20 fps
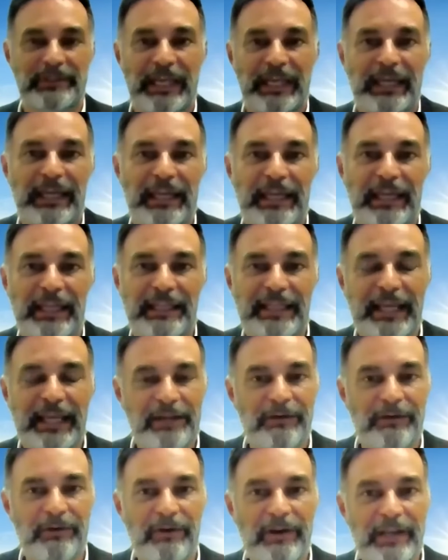And that
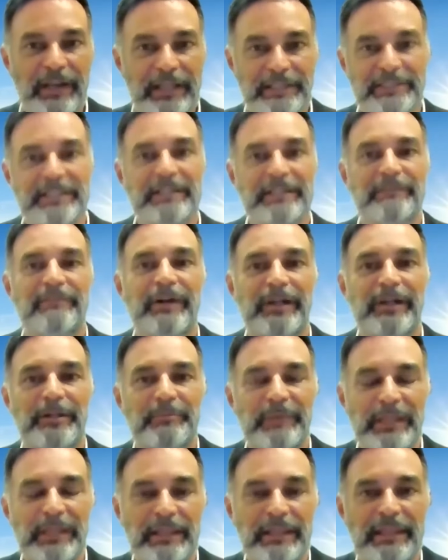creates an
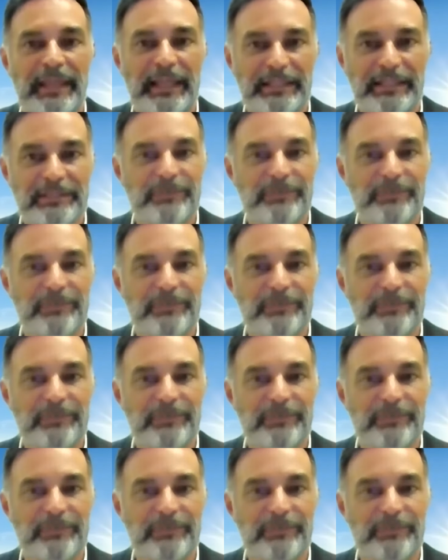environment that